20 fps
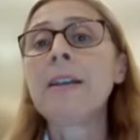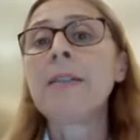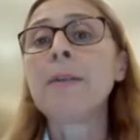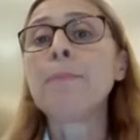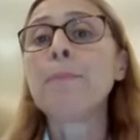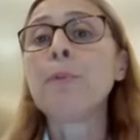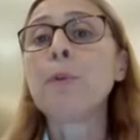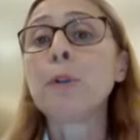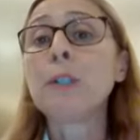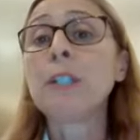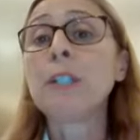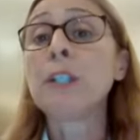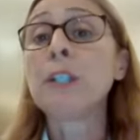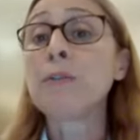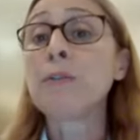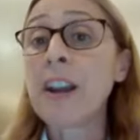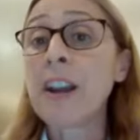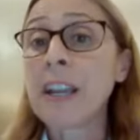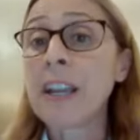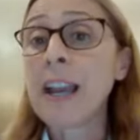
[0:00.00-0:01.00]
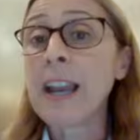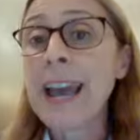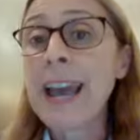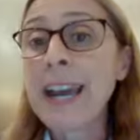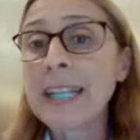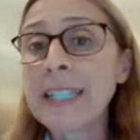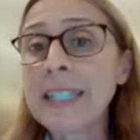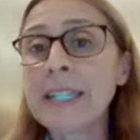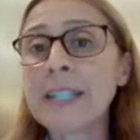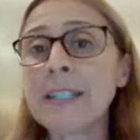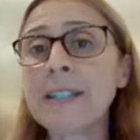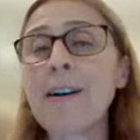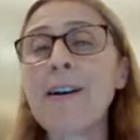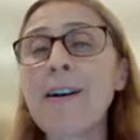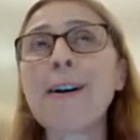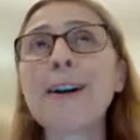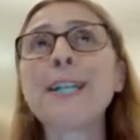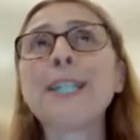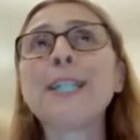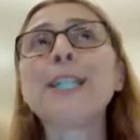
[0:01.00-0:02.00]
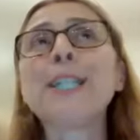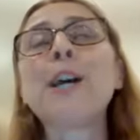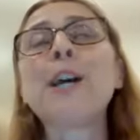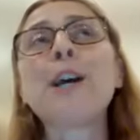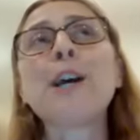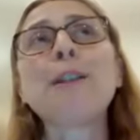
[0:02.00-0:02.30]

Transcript: the importance of regular exercise,